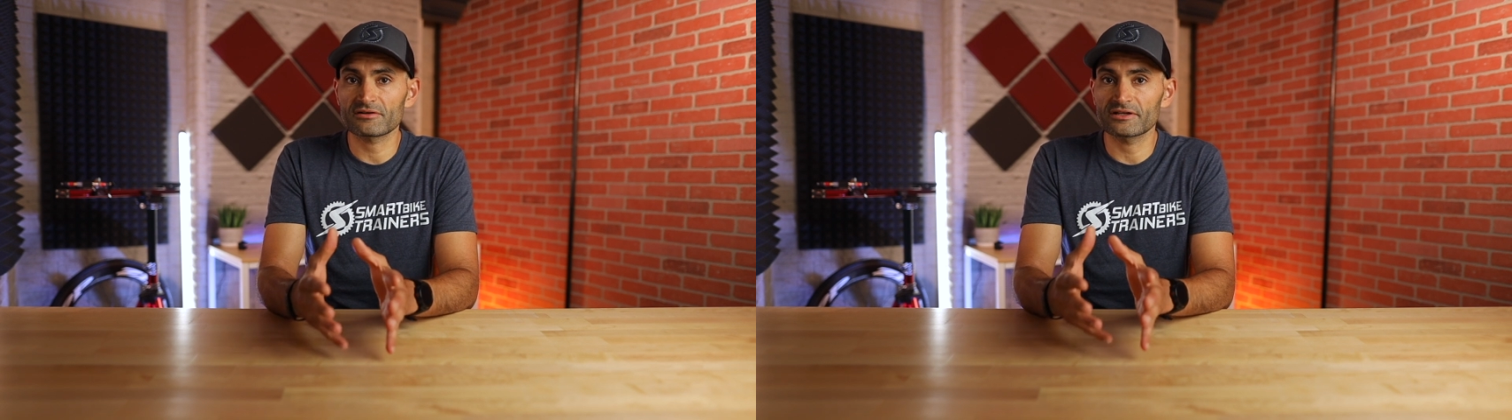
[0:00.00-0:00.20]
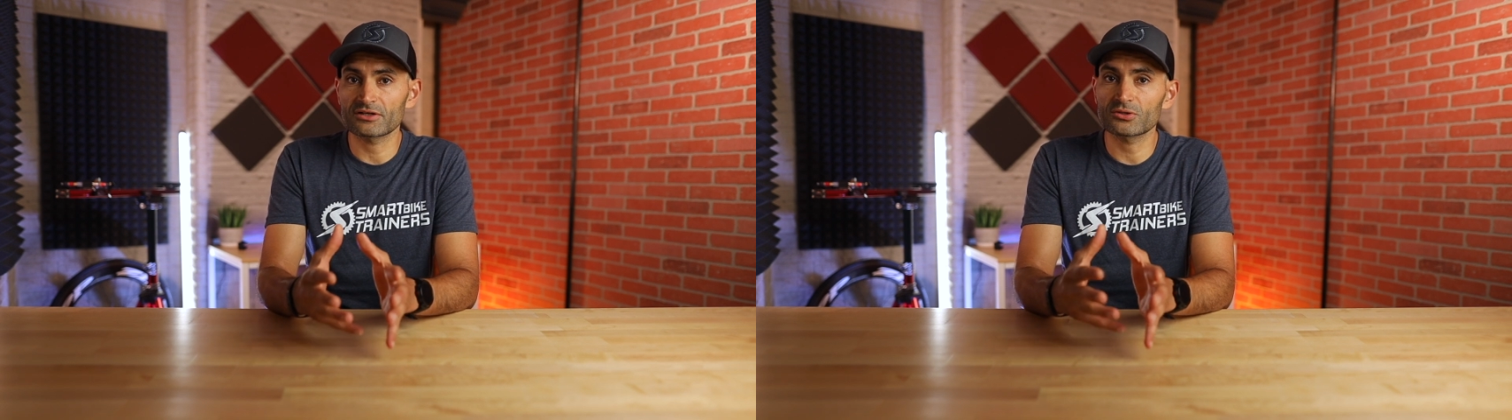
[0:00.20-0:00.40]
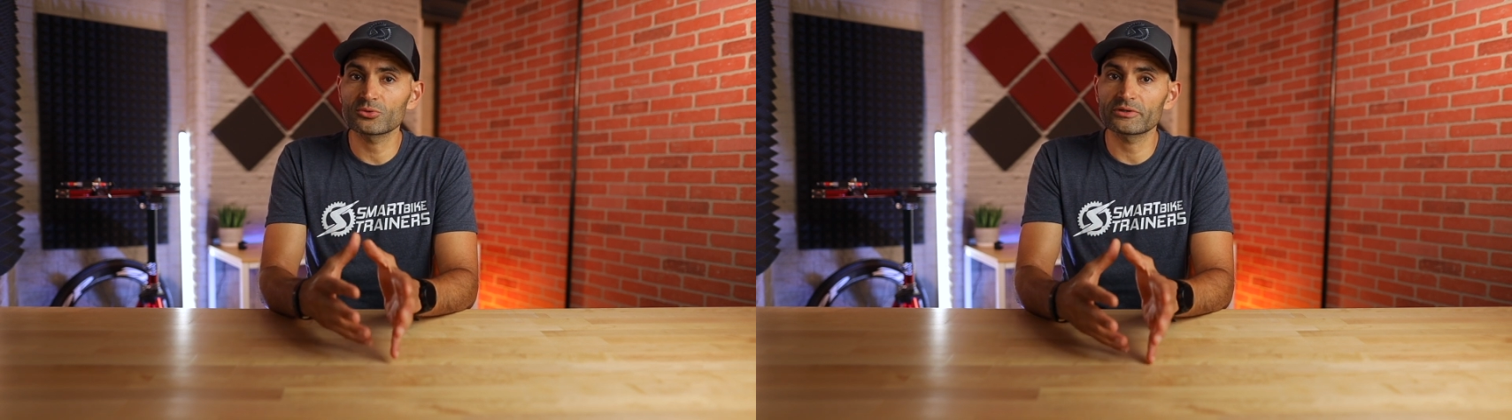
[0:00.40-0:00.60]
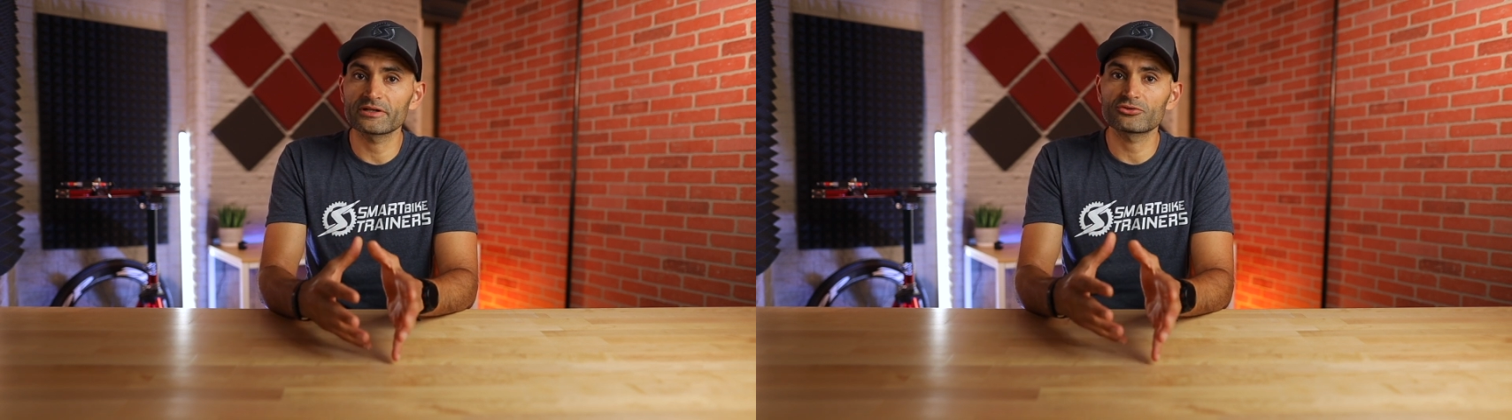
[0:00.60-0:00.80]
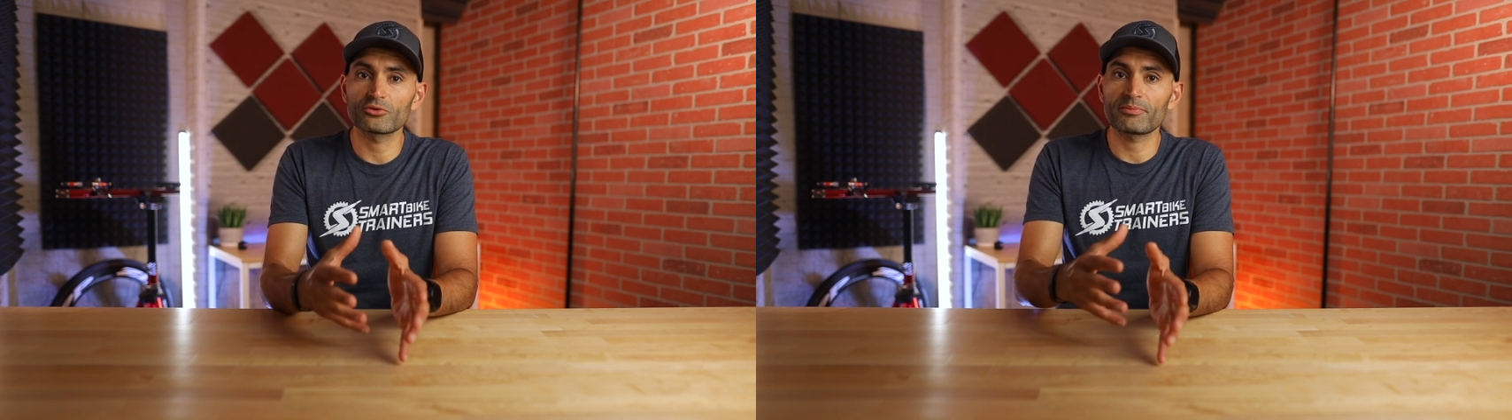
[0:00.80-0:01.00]
are
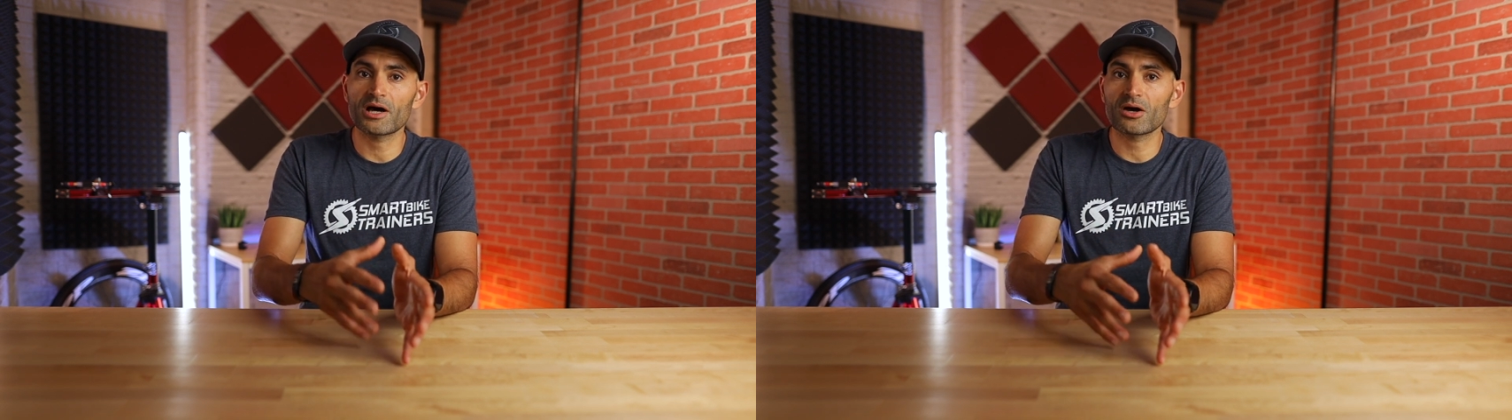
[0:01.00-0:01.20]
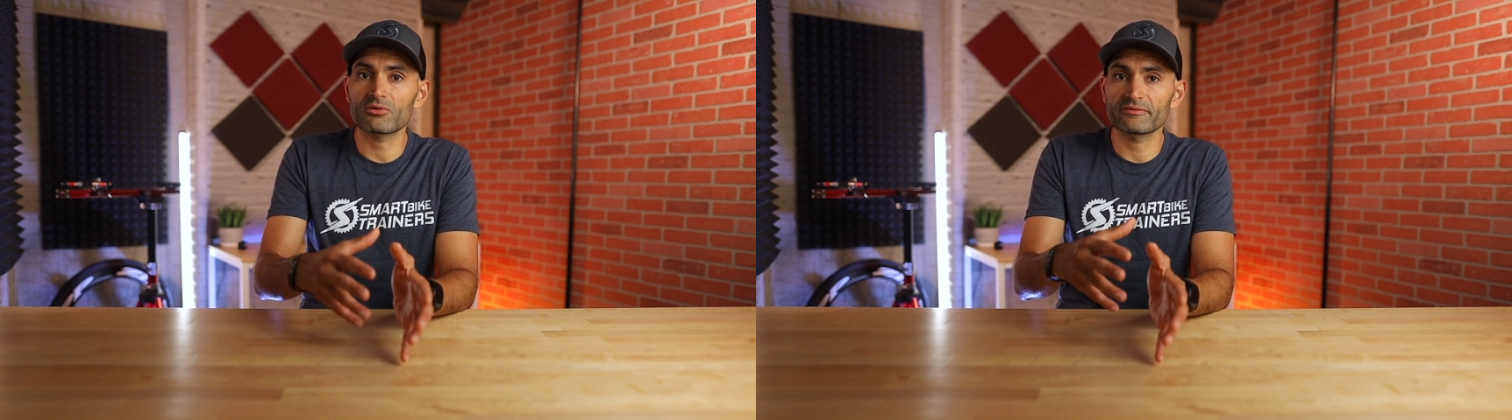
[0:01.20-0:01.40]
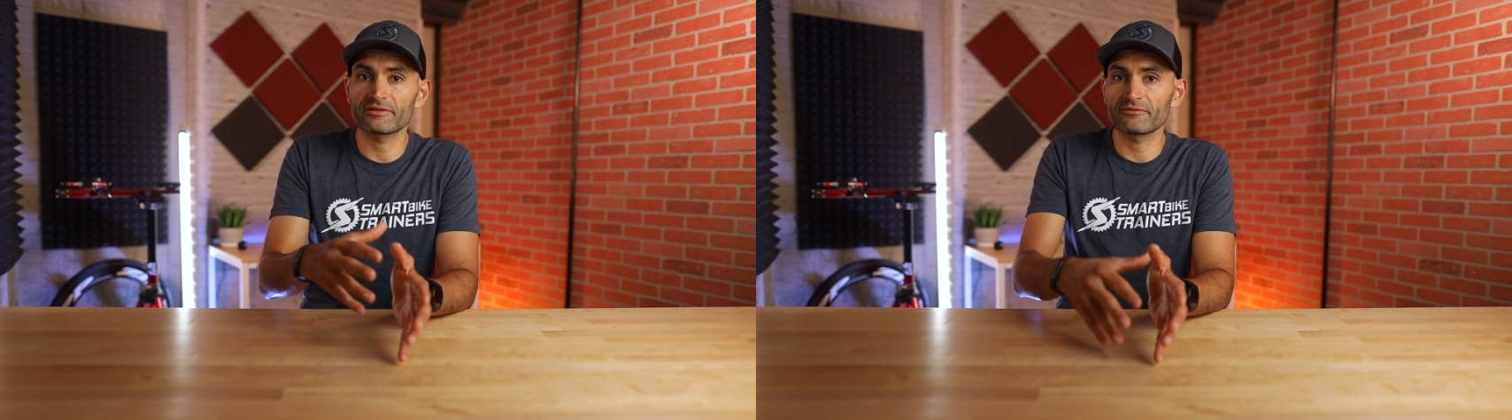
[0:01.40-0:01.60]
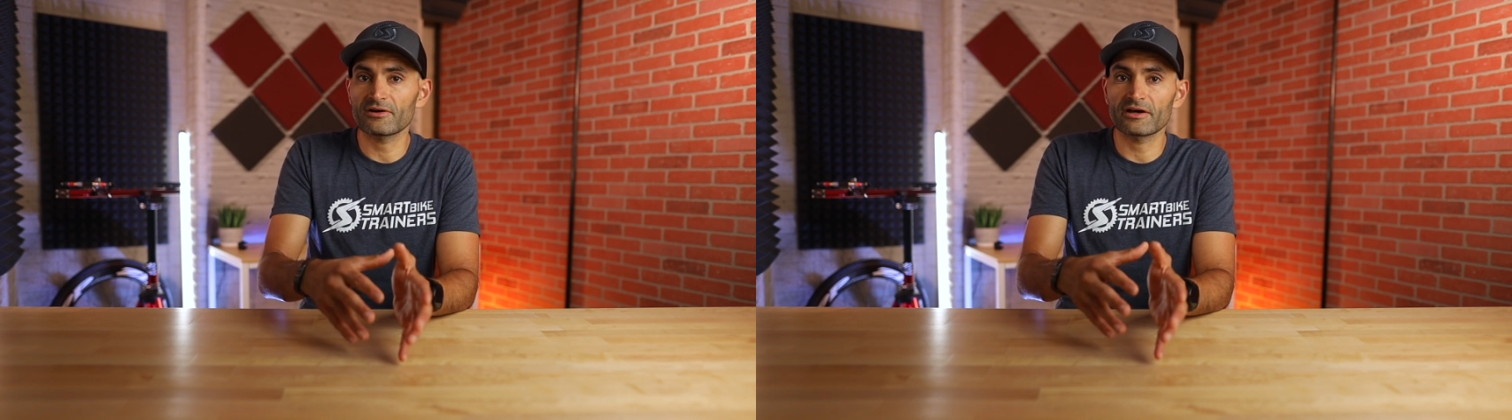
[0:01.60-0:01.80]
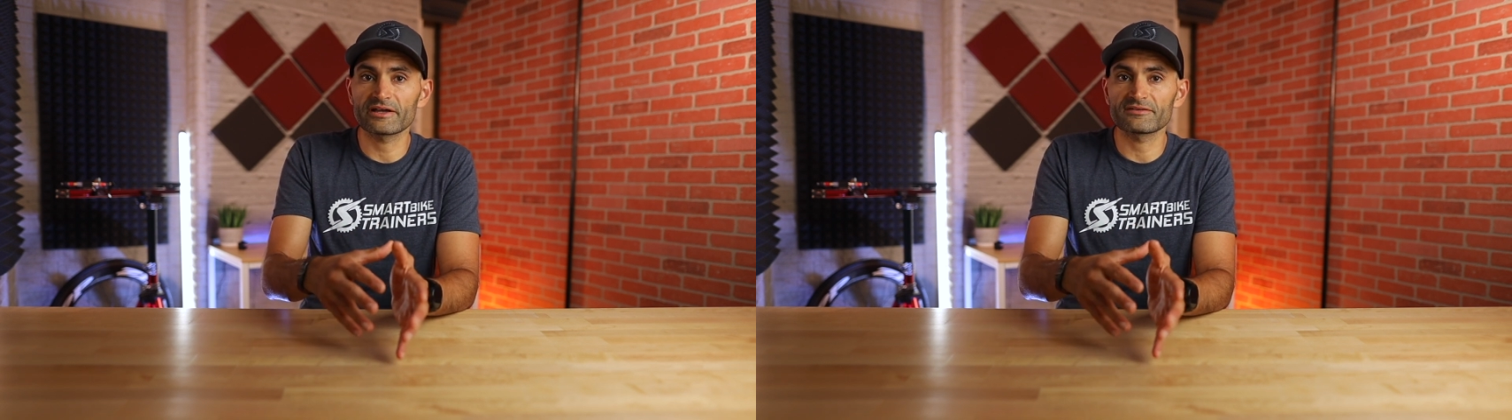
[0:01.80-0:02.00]
included to power the
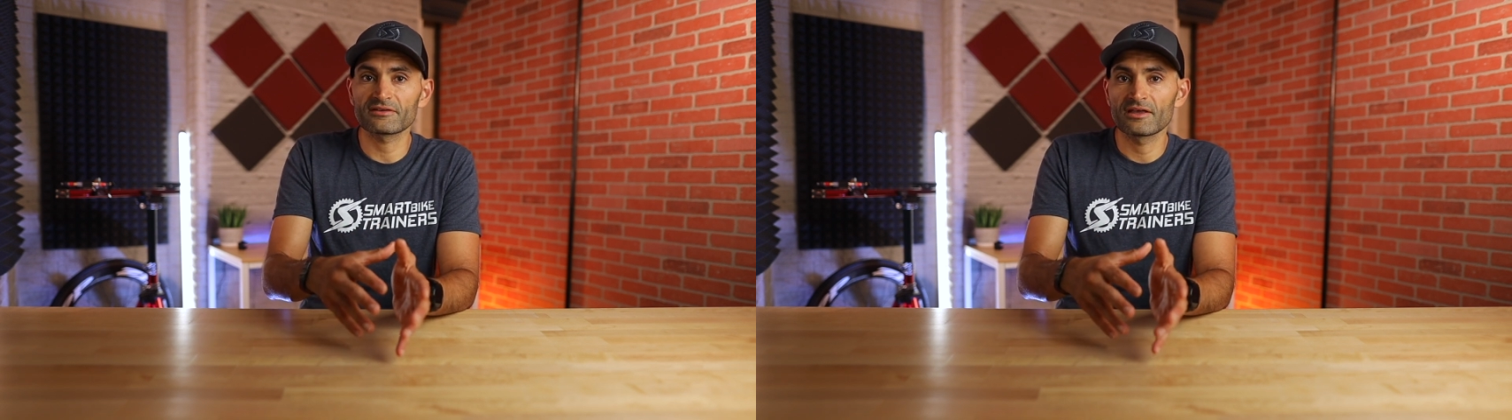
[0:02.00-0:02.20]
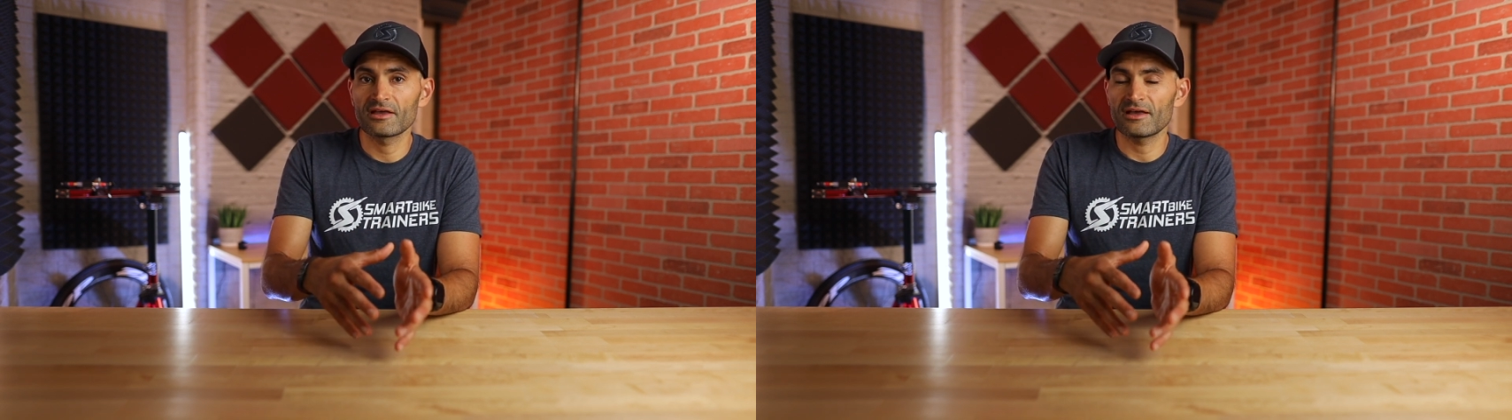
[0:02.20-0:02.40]
device,